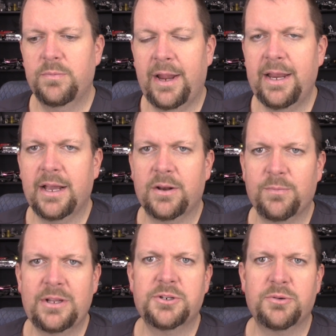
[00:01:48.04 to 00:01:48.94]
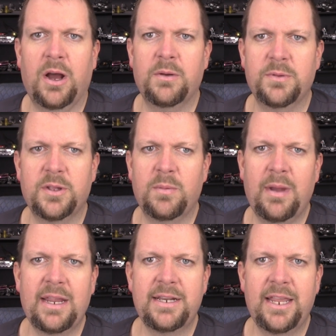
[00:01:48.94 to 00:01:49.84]
any kind of restaurant with their
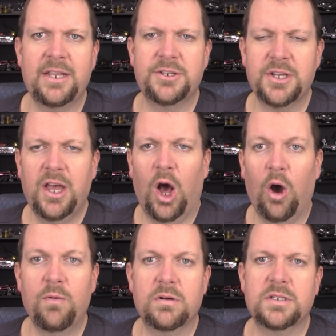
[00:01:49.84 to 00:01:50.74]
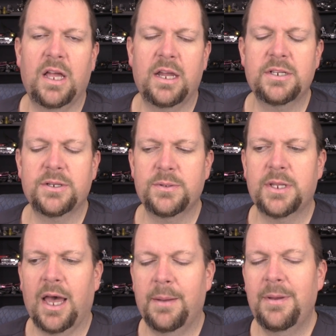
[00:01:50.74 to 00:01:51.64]
main dish oversized on
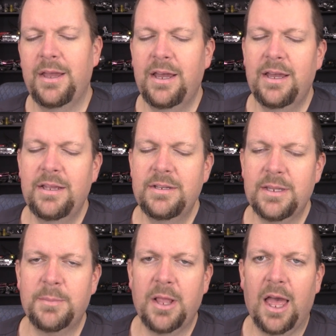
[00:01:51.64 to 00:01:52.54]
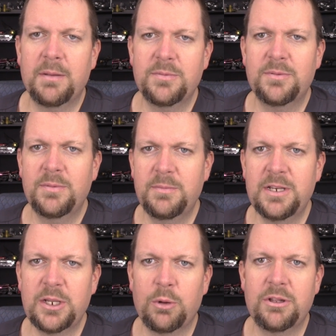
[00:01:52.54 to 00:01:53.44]
top. Sometimes
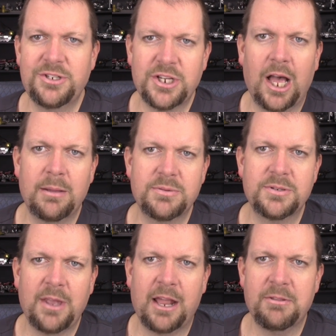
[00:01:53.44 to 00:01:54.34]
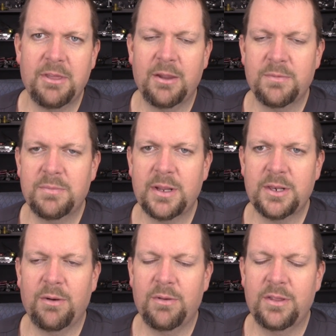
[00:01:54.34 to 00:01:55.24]
donut shops had a thing with big
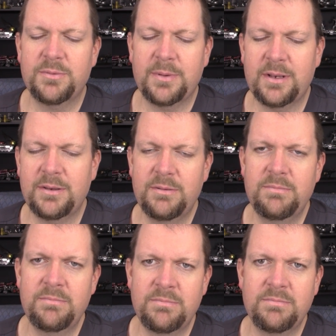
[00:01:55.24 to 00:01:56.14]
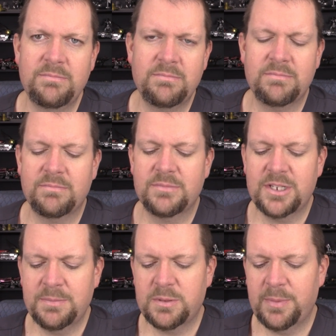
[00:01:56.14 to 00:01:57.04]
donuts, but mm,
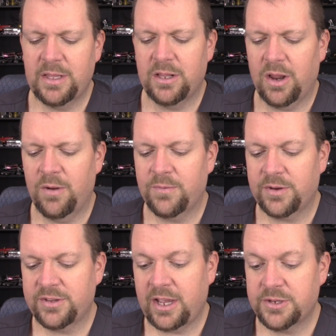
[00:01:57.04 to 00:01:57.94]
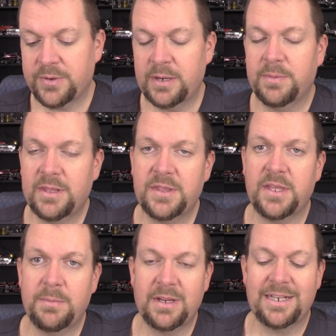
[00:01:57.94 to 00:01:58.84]
seems to be a little over-exaggerated, but the
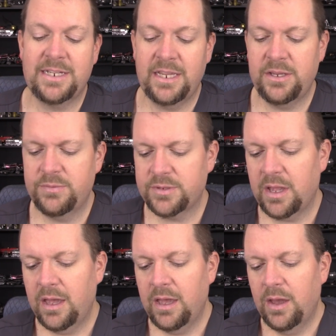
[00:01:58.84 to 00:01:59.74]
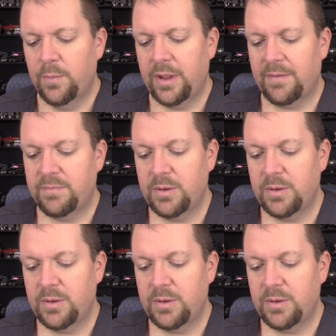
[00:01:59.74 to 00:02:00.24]
theme continues. We have